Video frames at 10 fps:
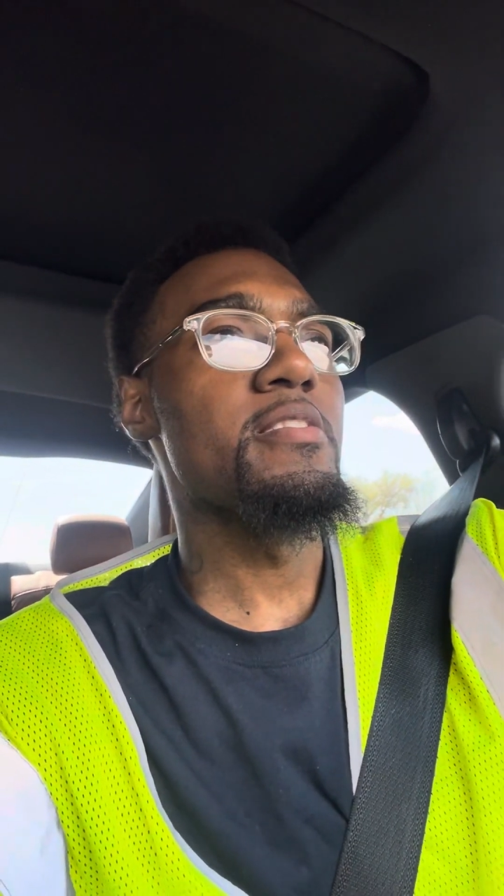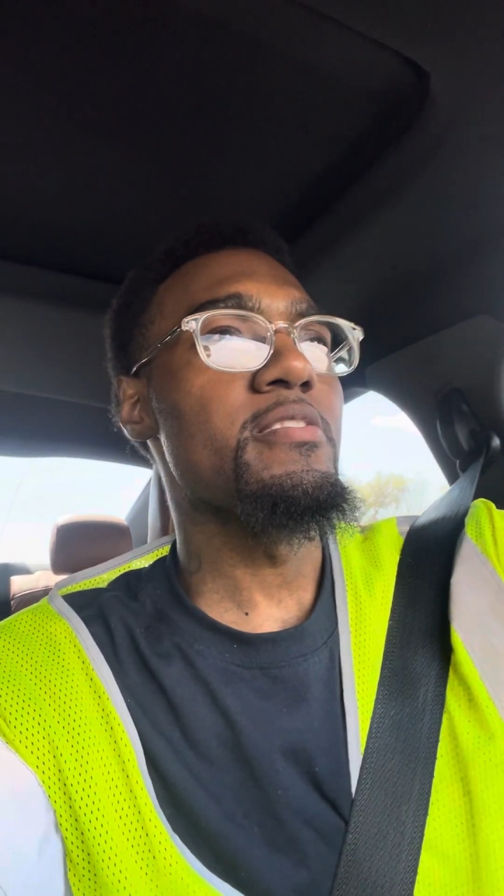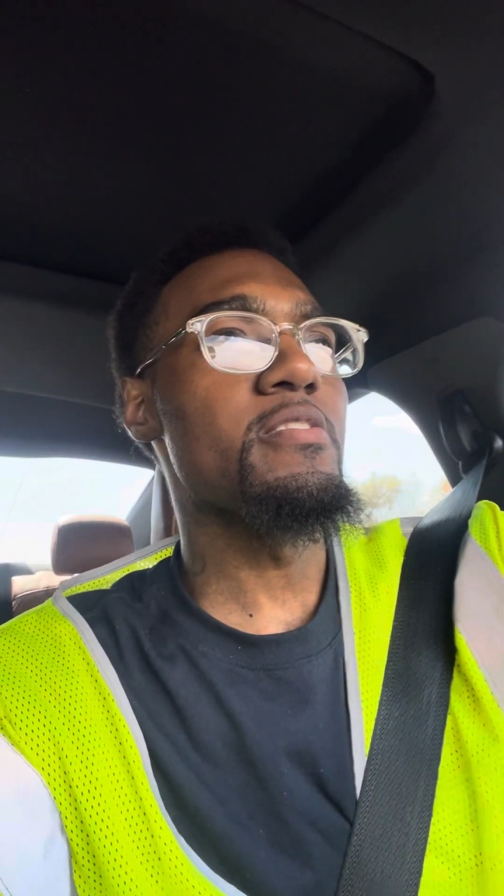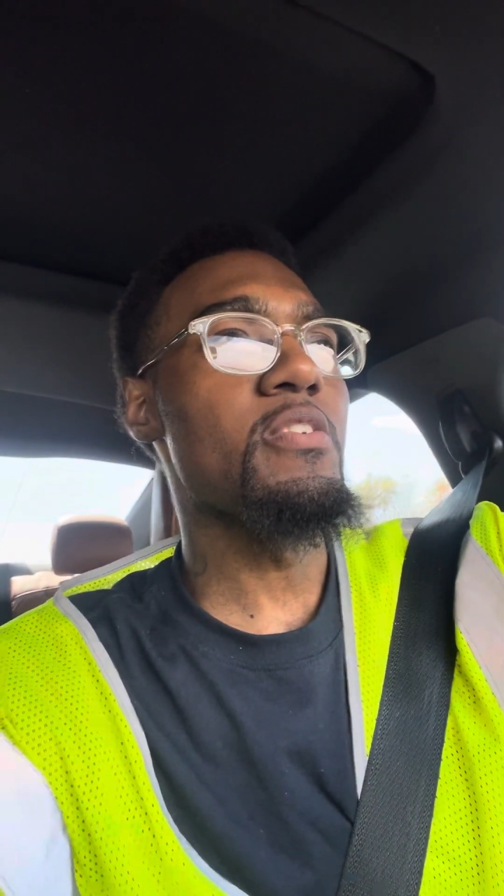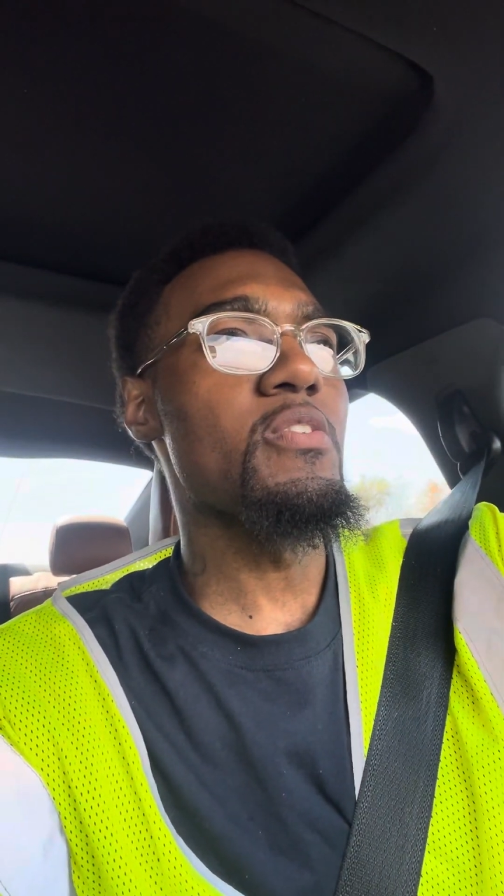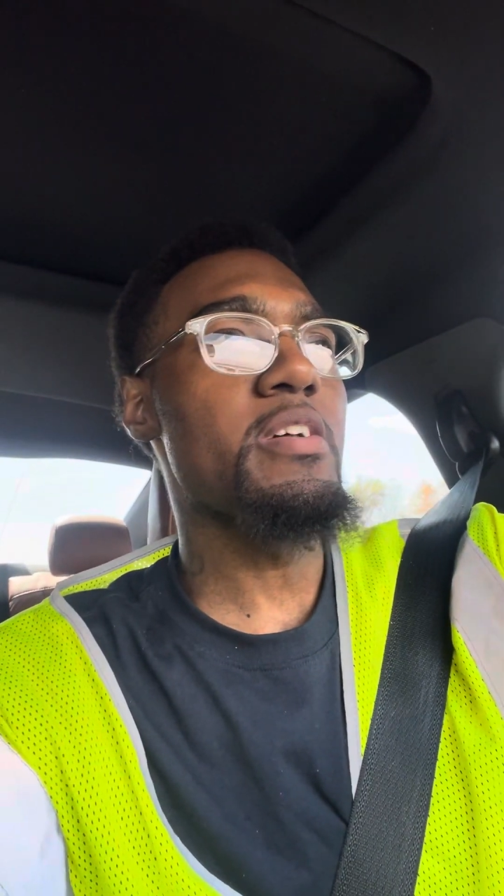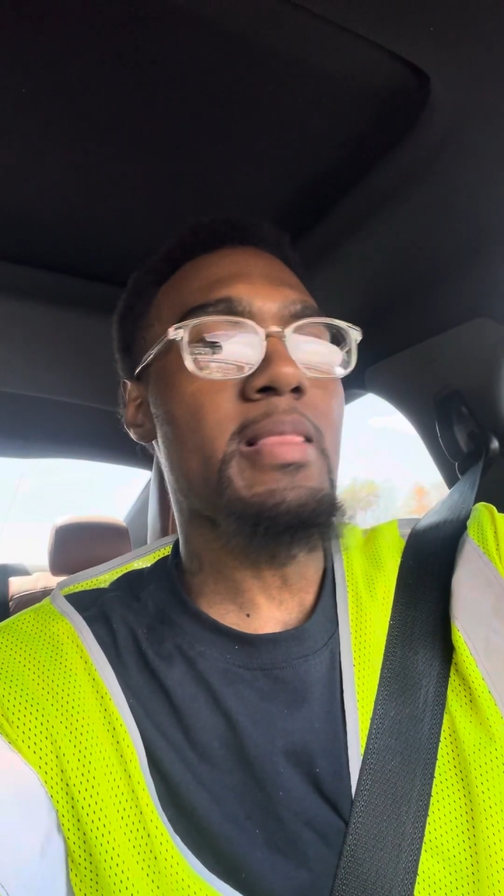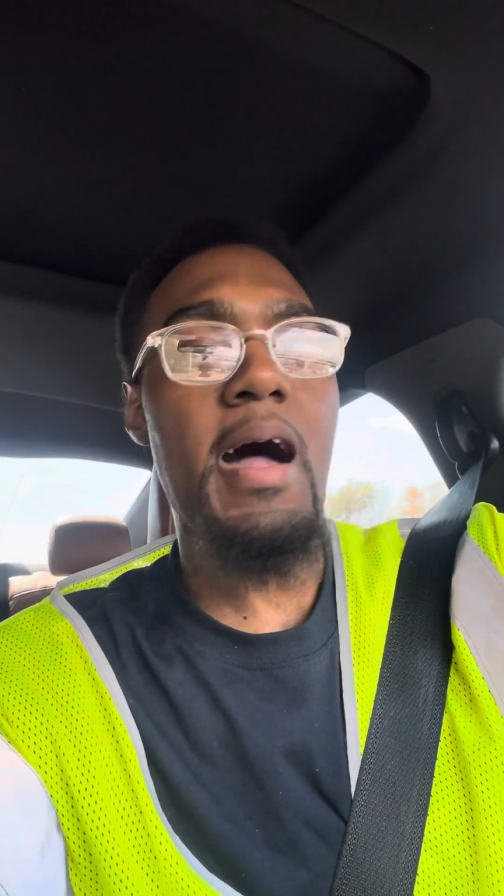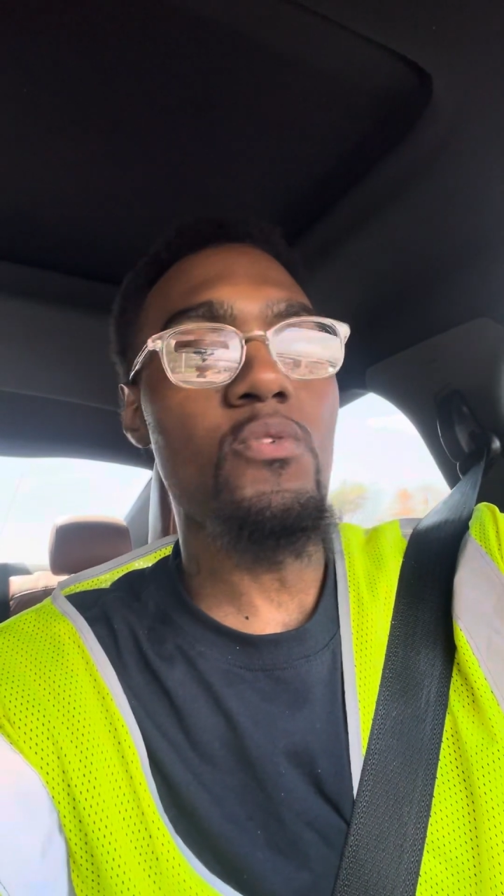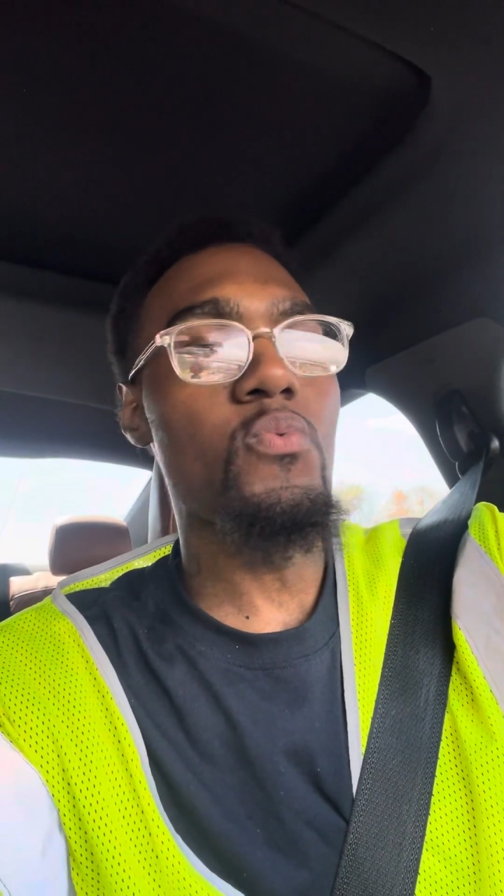in a
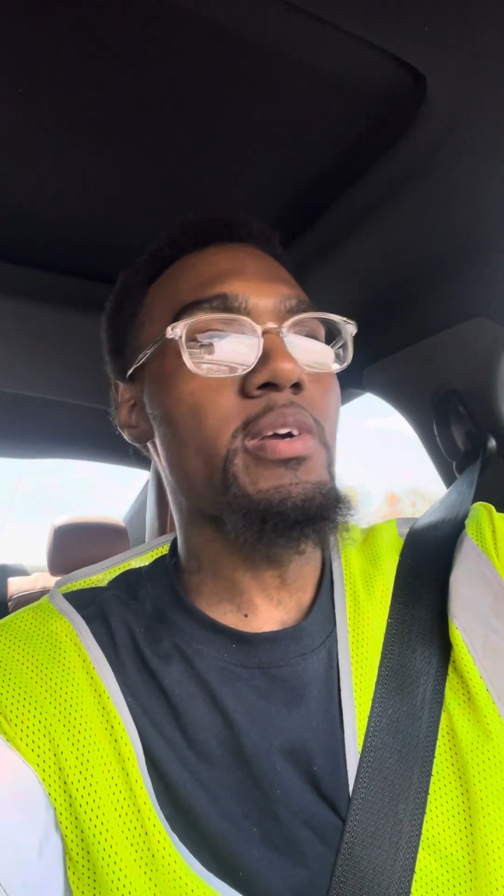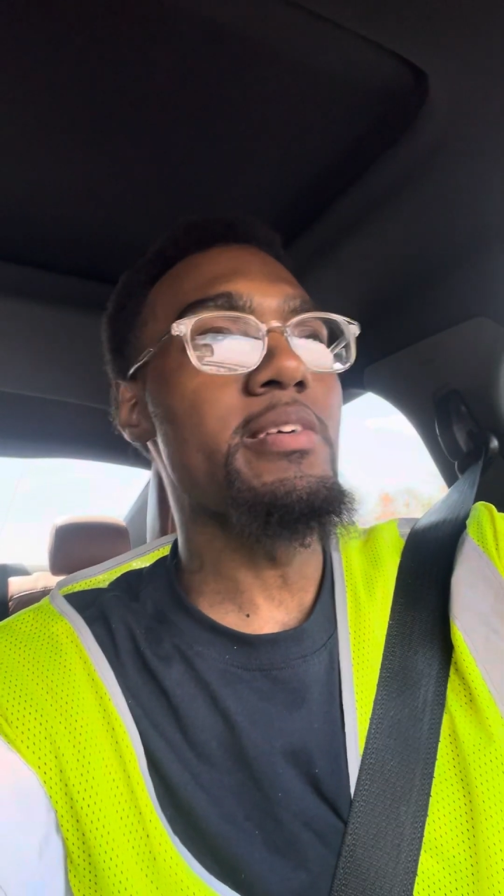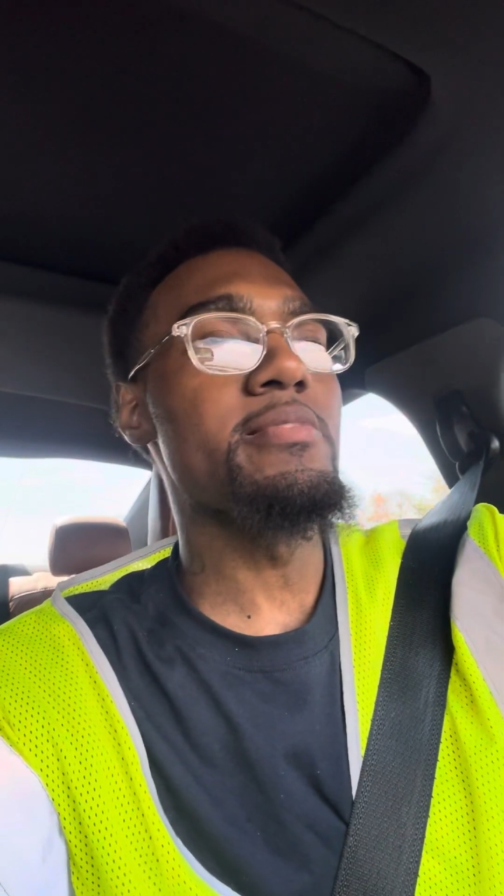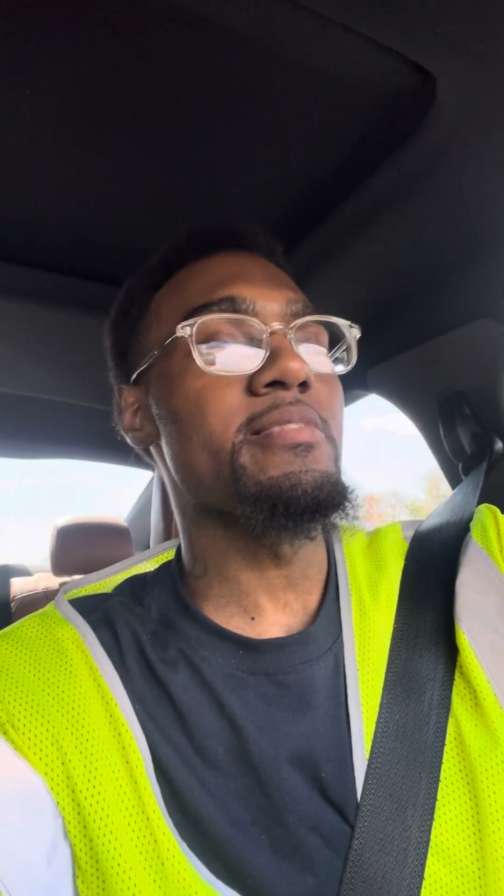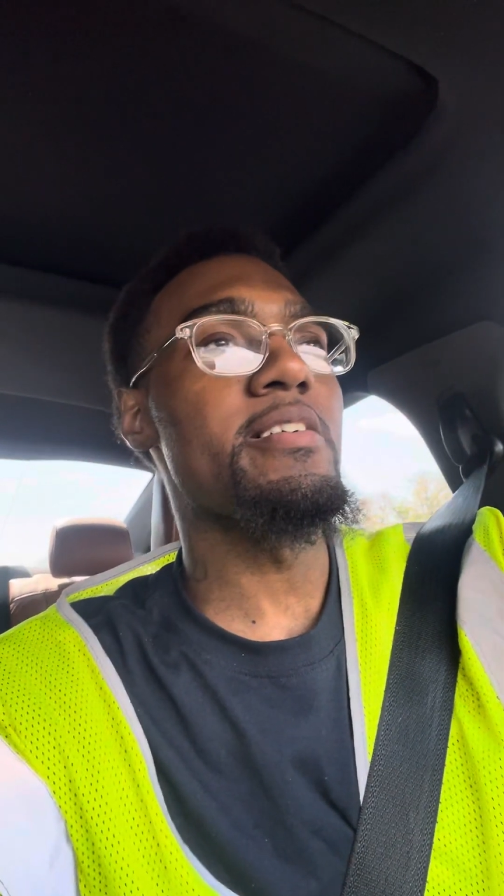lot of ways.